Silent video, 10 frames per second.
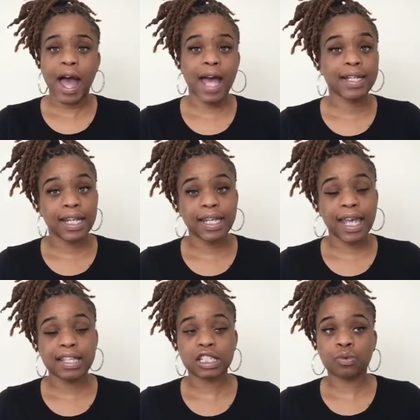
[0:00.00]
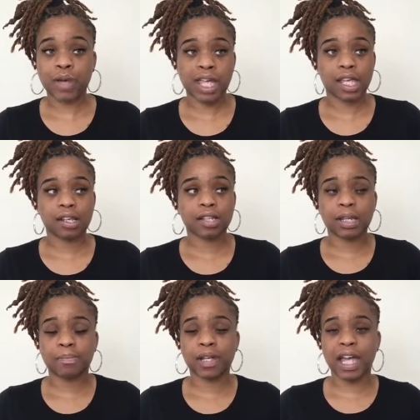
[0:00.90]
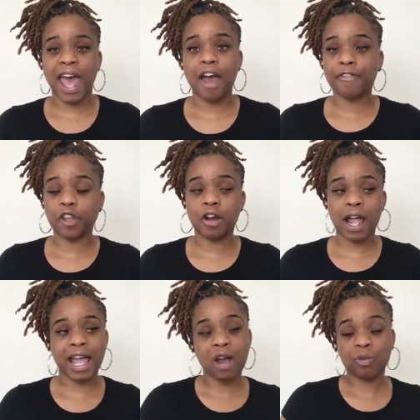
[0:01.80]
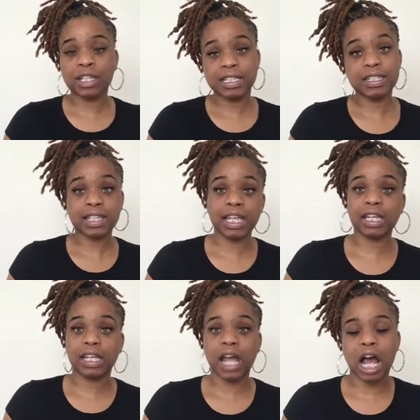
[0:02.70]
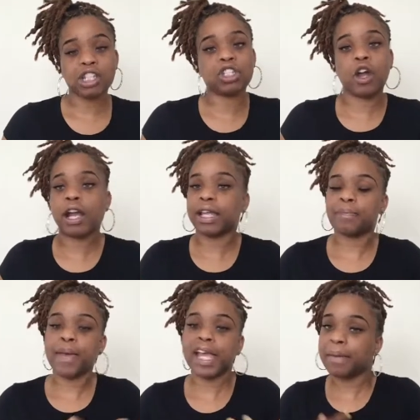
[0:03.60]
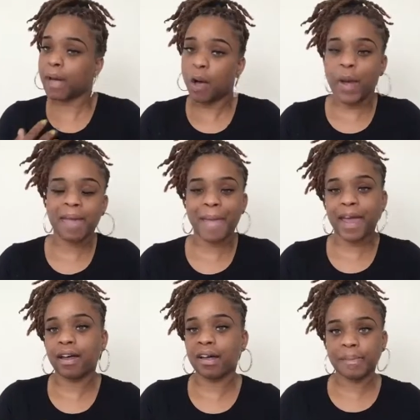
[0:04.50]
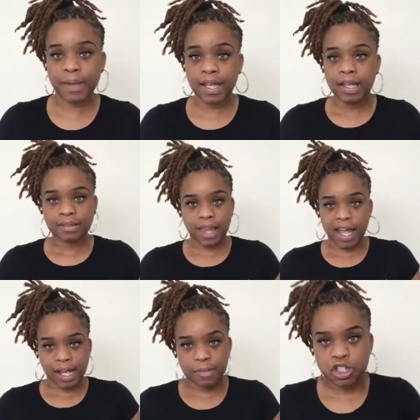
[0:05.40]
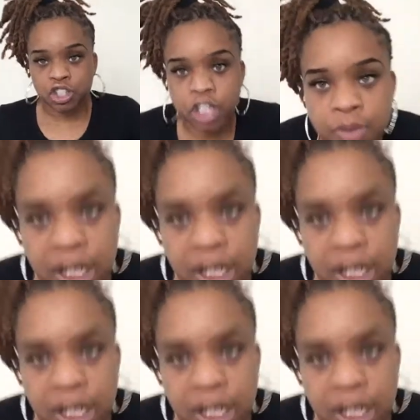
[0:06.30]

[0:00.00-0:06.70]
I did gain some weight, but after I got really skinny, I started picking my weight back up. Like, I'm gonna show you